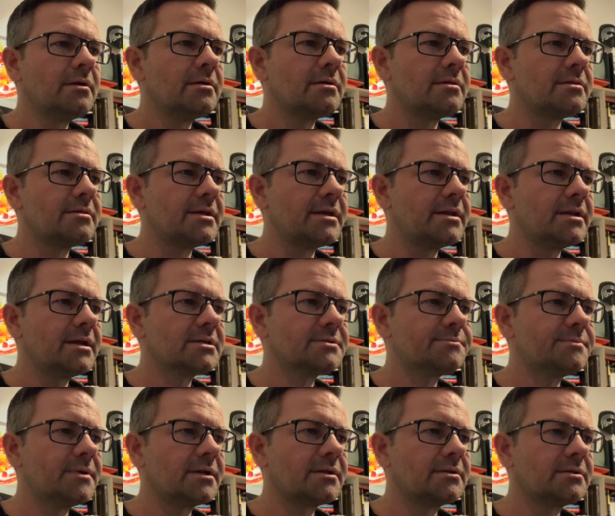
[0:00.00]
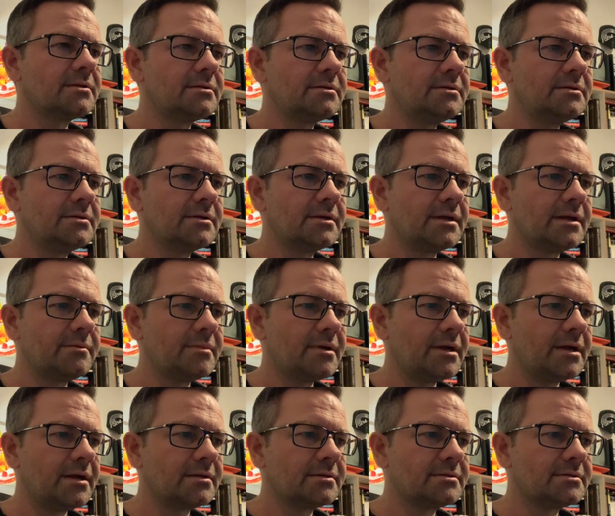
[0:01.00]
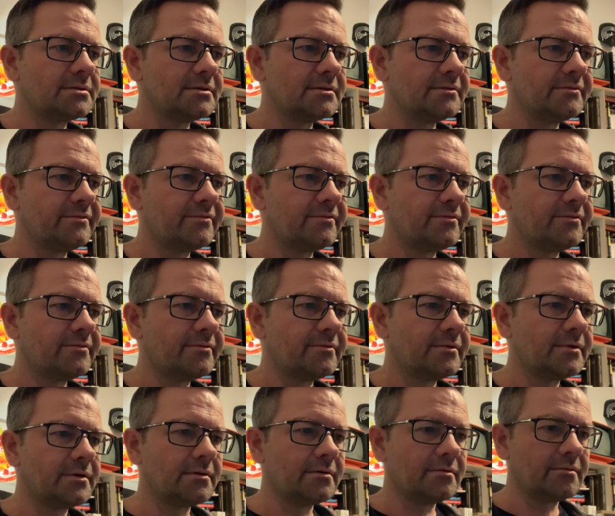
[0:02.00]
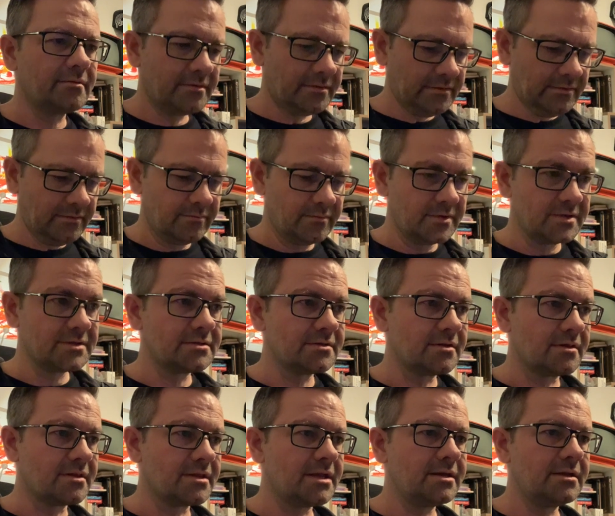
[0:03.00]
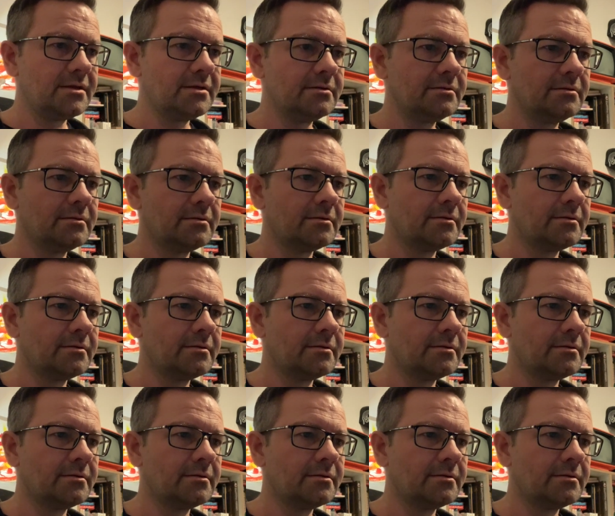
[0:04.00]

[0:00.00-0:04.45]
Then expected near game active. Let's go then here.